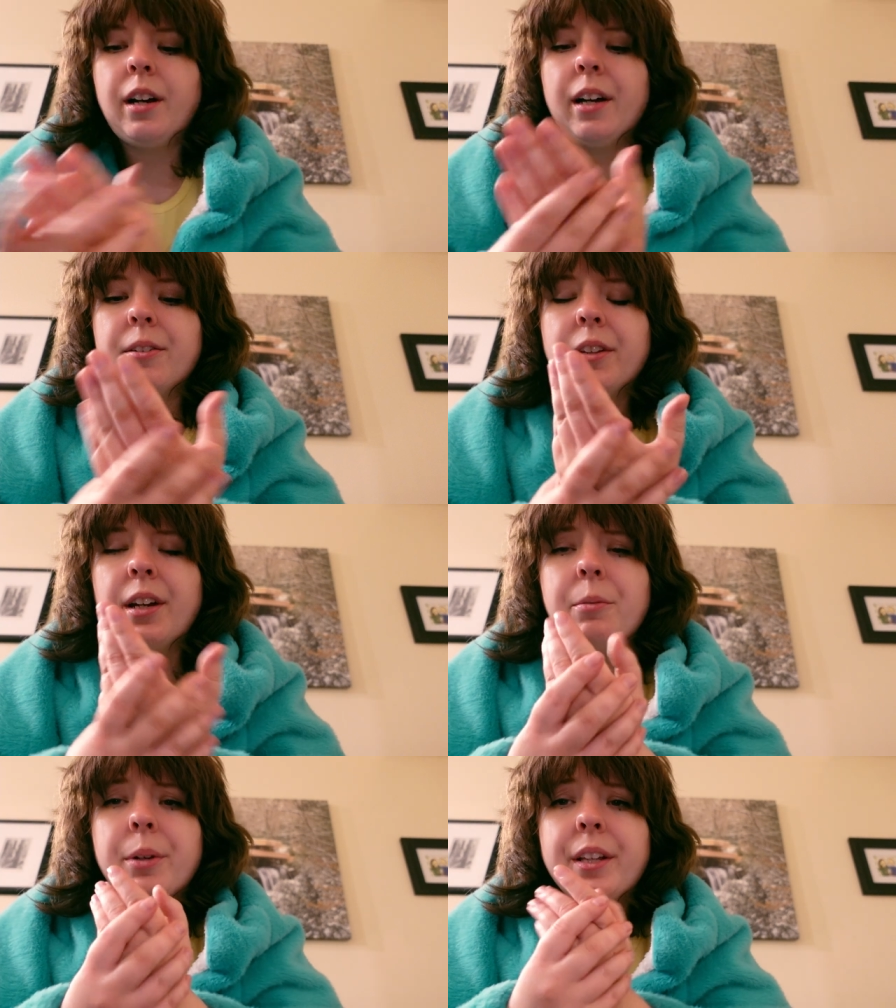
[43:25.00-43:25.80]
I don't think
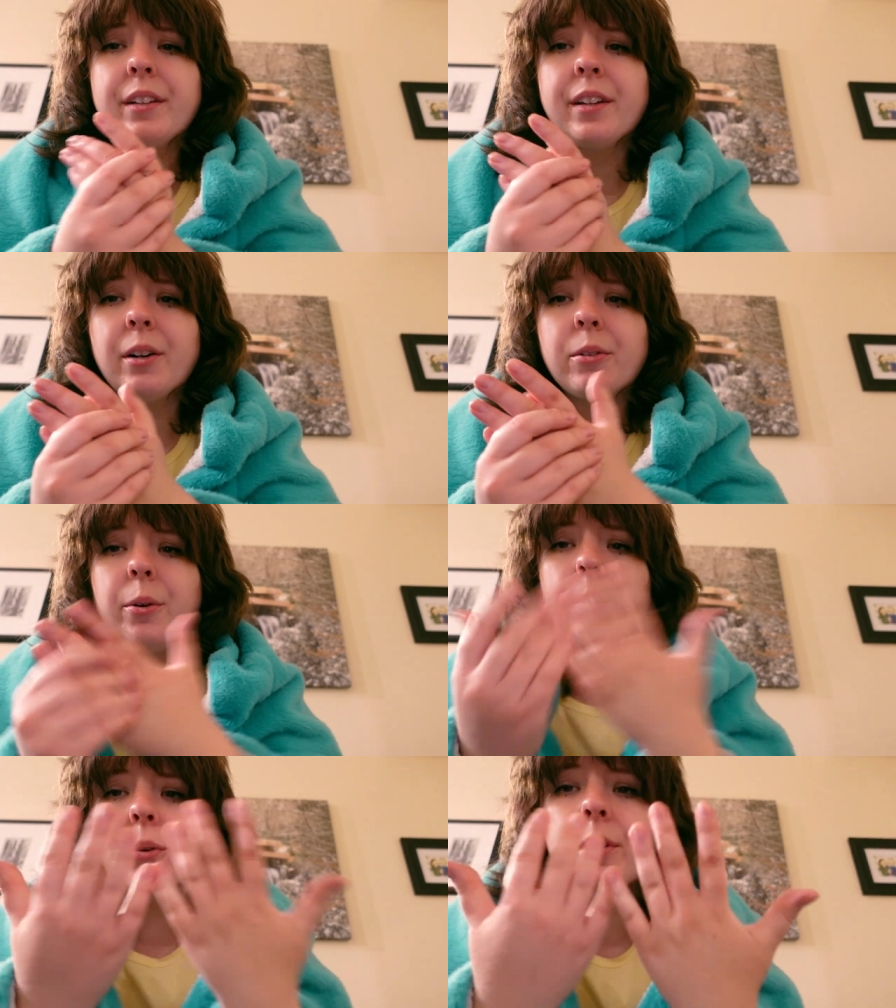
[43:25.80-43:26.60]
I realized how
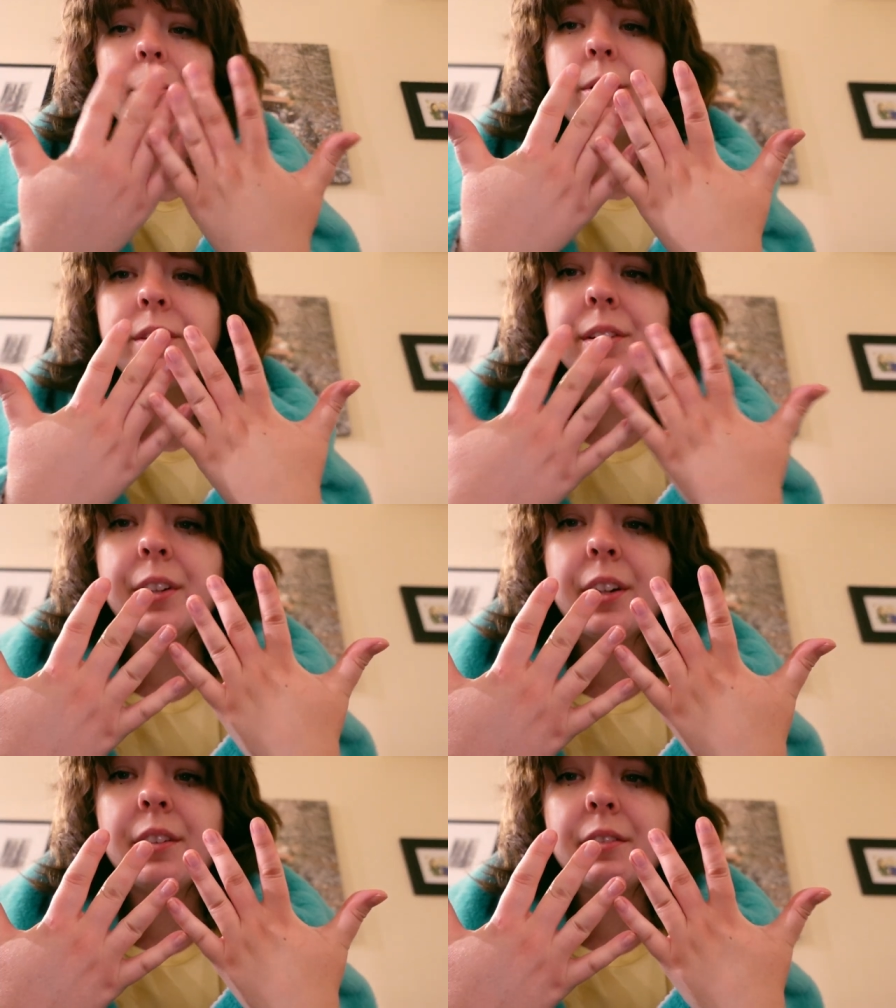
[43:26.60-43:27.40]
cold it was in
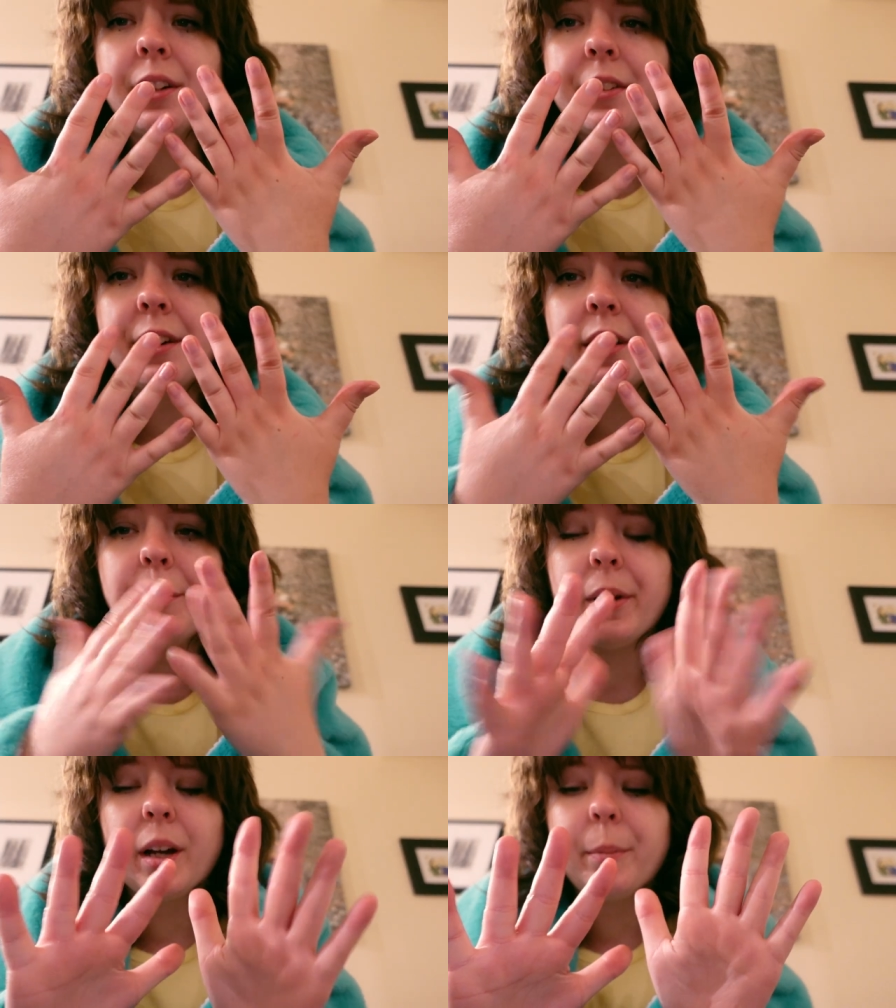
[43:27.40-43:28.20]
there. It's not gonna
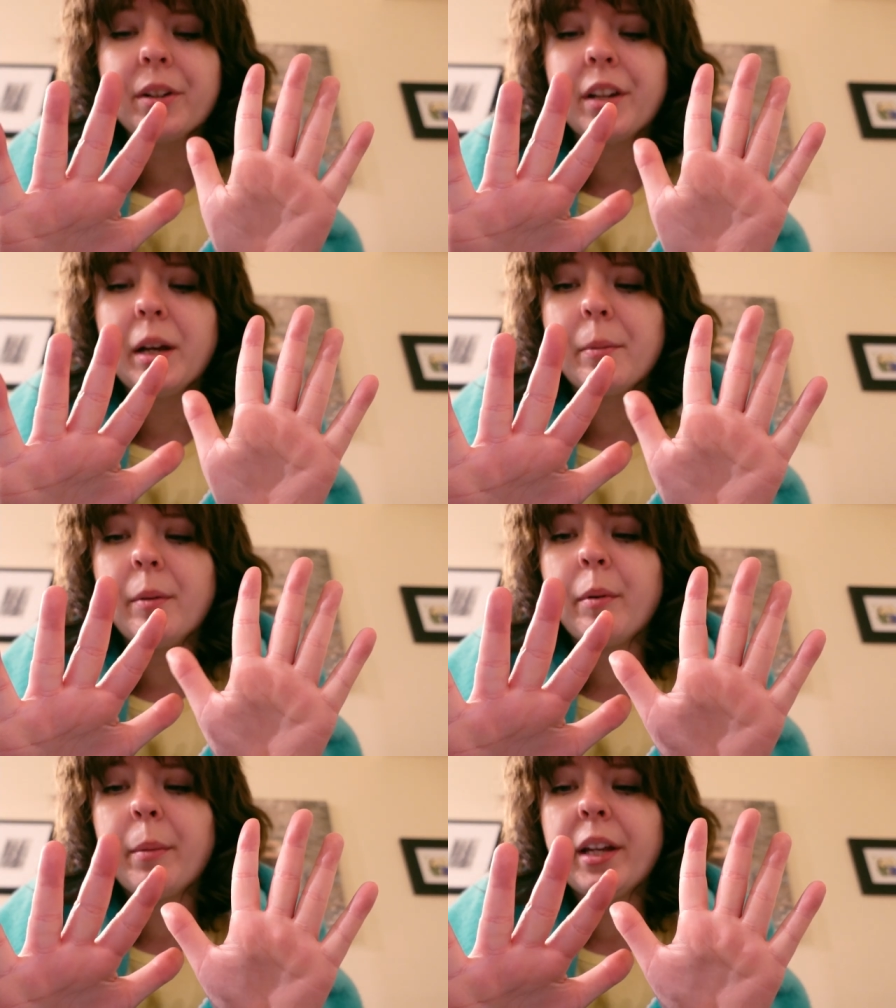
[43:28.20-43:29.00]
pick up on camera,
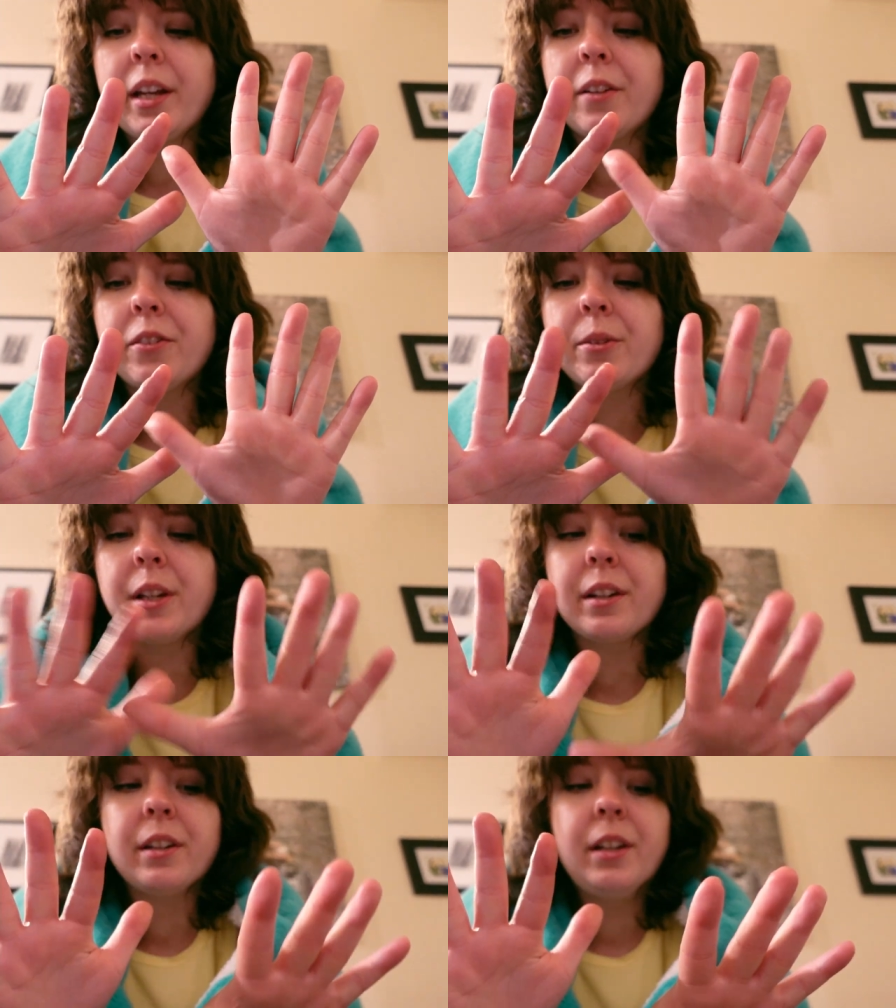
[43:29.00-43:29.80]
but my hands are
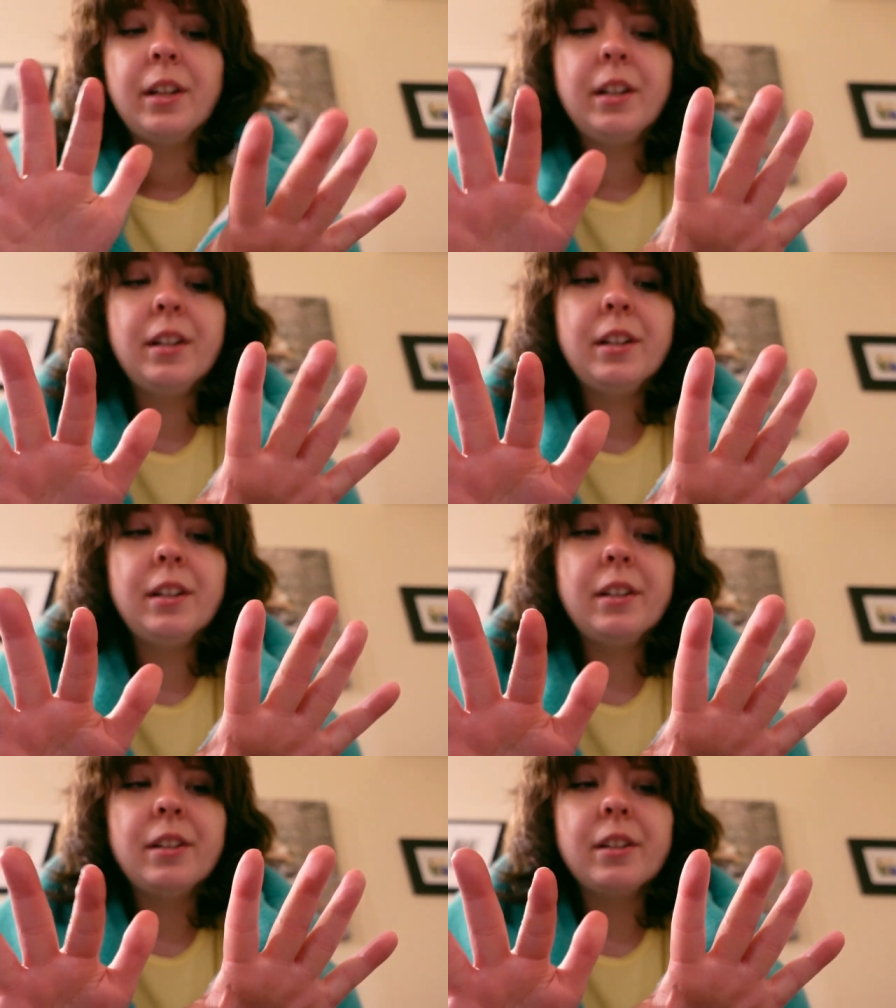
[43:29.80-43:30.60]
like
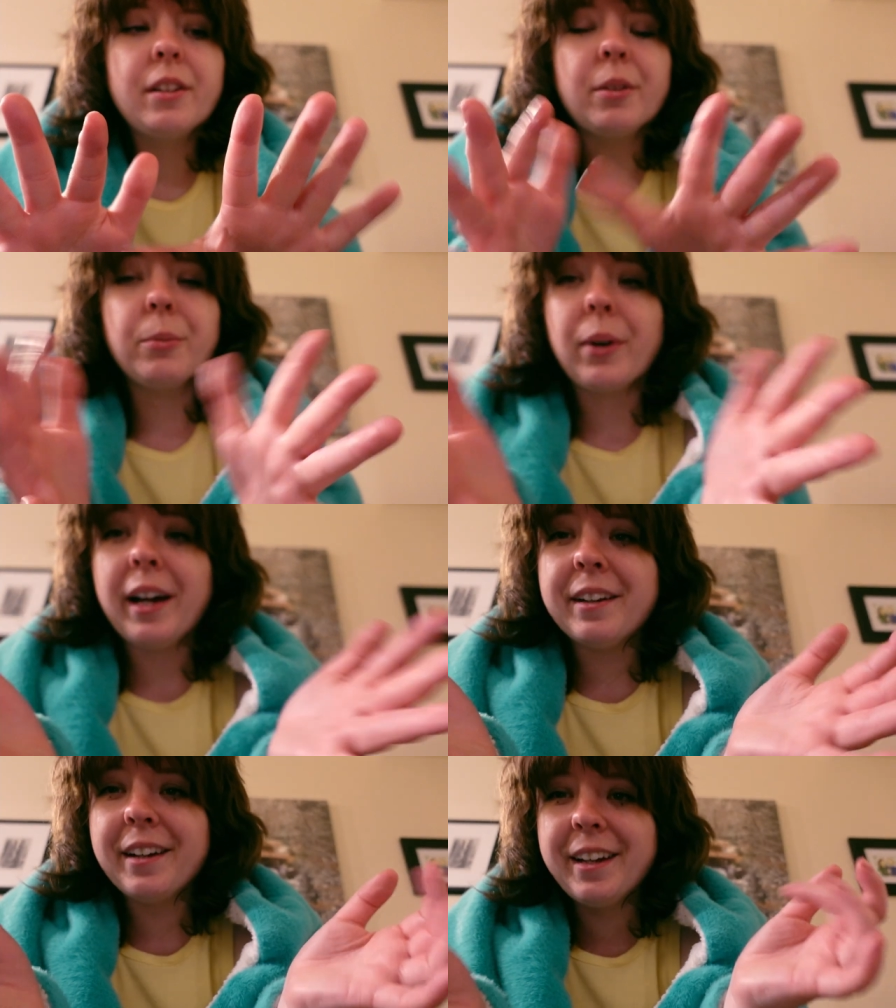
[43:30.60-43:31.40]

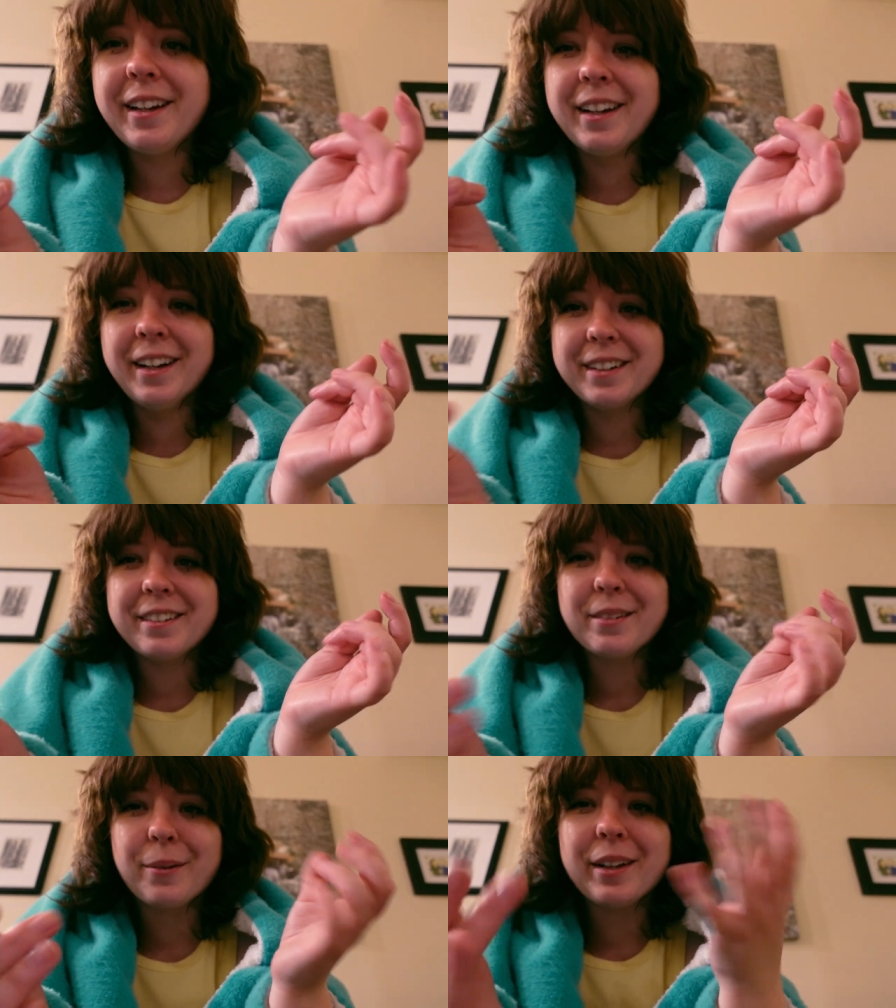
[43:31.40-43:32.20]
red and
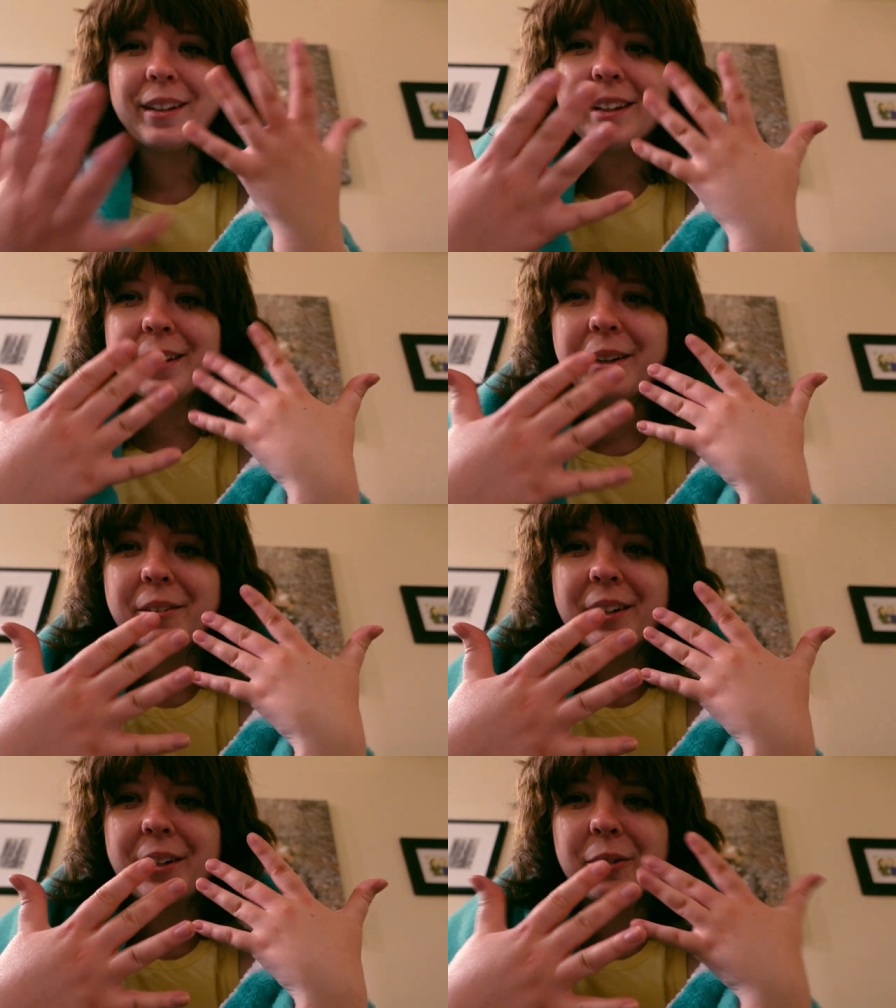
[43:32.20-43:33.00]
swelling, like
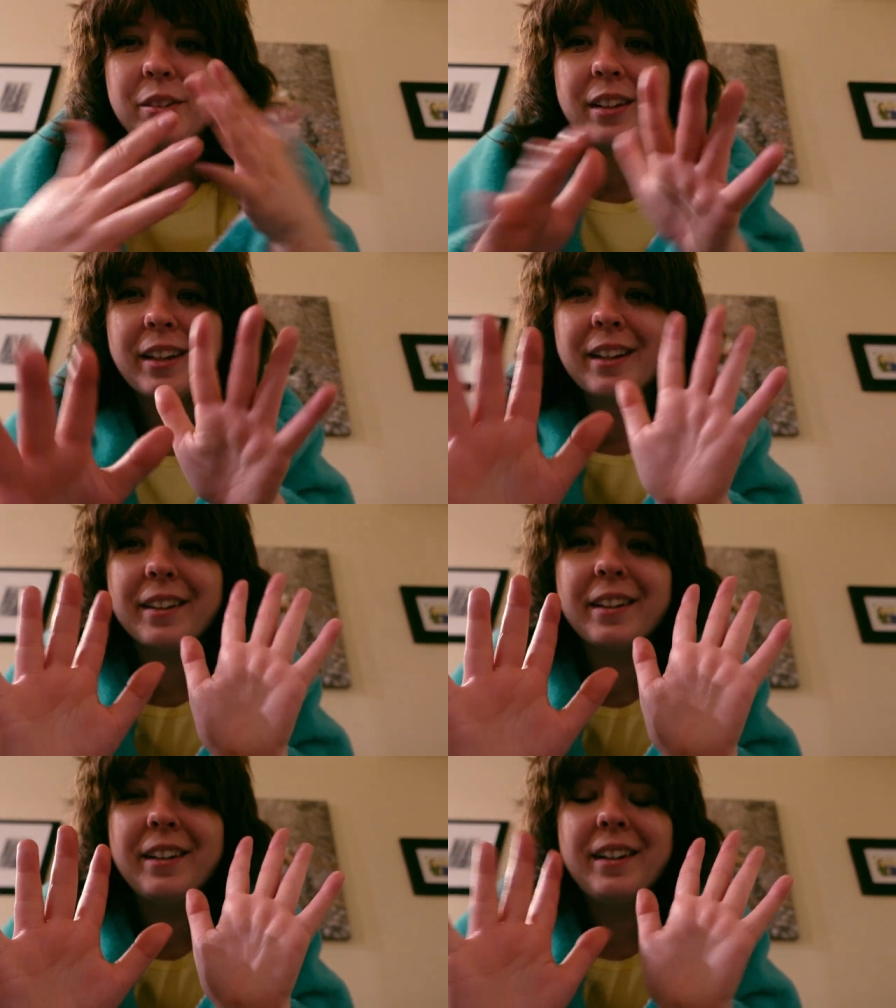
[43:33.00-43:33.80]
when I go skiing